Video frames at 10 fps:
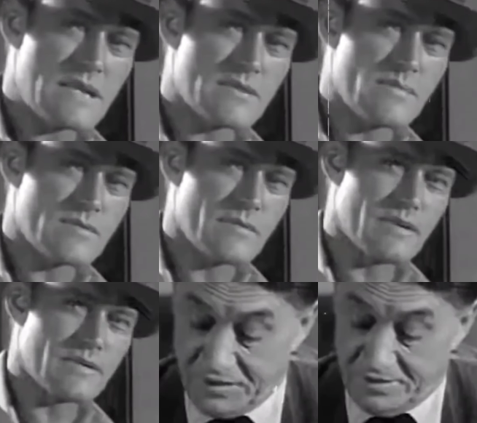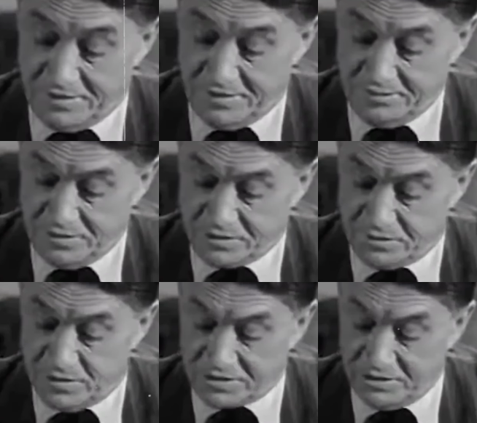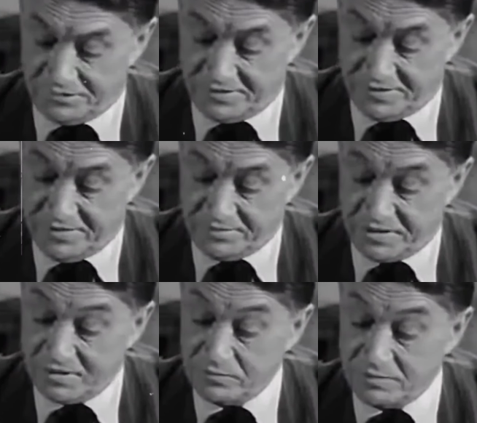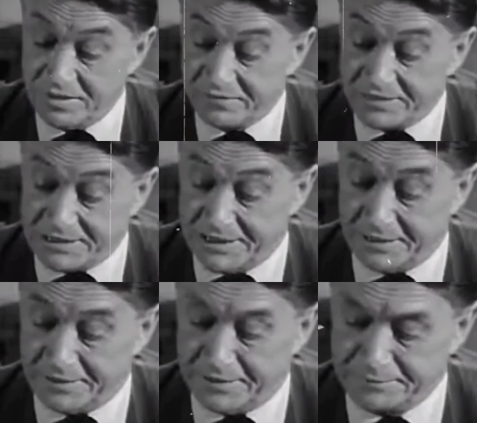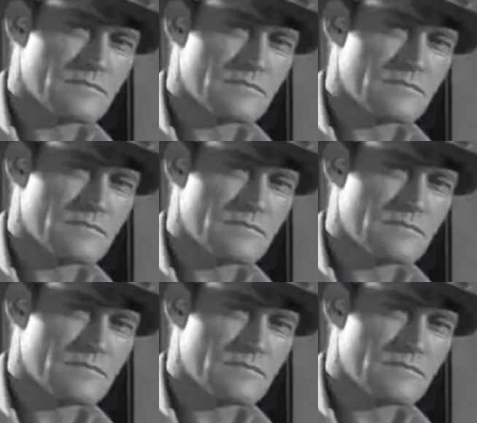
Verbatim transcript: What's that supposed to mean? I'm just crossing off the names I won't have to check.